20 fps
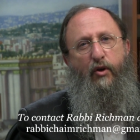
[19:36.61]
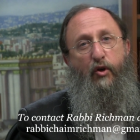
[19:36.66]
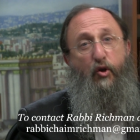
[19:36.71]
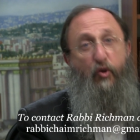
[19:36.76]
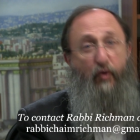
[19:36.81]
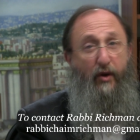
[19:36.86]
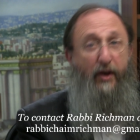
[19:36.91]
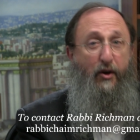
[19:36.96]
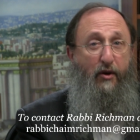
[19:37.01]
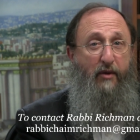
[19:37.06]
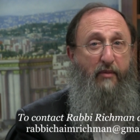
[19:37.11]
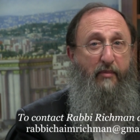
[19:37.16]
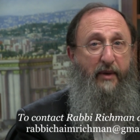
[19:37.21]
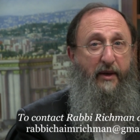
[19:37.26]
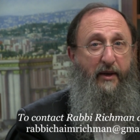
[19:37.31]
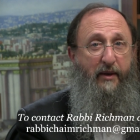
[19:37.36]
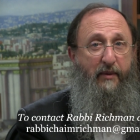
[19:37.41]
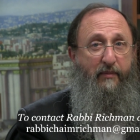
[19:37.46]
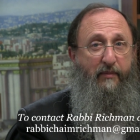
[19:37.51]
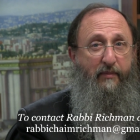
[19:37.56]
tread on
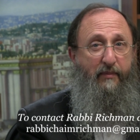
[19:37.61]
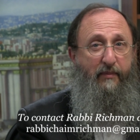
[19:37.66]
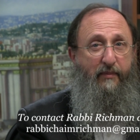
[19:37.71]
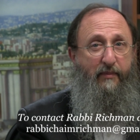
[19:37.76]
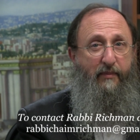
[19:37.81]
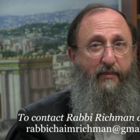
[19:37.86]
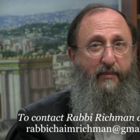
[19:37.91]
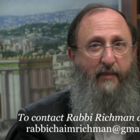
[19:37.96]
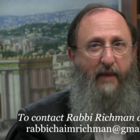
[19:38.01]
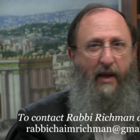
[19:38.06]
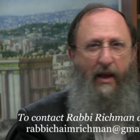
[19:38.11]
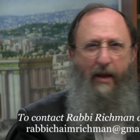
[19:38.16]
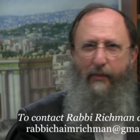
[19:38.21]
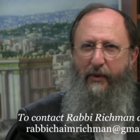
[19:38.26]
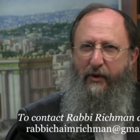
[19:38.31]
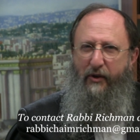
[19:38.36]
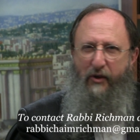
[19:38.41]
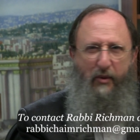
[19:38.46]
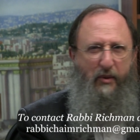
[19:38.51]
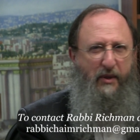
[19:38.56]
me,
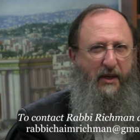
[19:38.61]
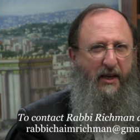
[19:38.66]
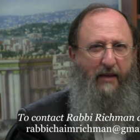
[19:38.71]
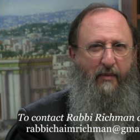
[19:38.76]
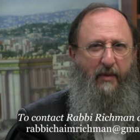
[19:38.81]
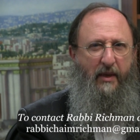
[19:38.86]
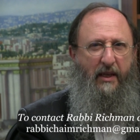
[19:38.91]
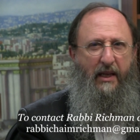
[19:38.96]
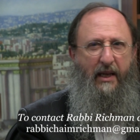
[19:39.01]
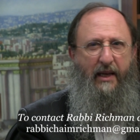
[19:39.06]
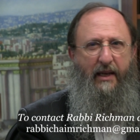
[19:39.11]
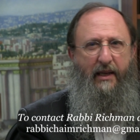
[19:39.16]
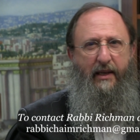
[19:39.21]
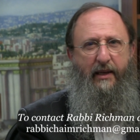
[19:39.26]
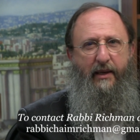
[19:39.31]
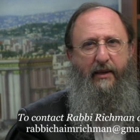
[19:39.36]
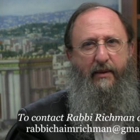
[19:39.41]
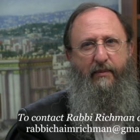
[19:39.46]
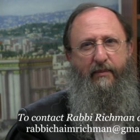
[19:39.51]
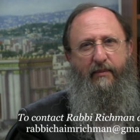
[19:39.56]
but don't take me
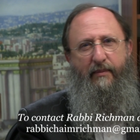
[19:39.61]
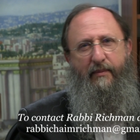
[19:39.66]
lightly.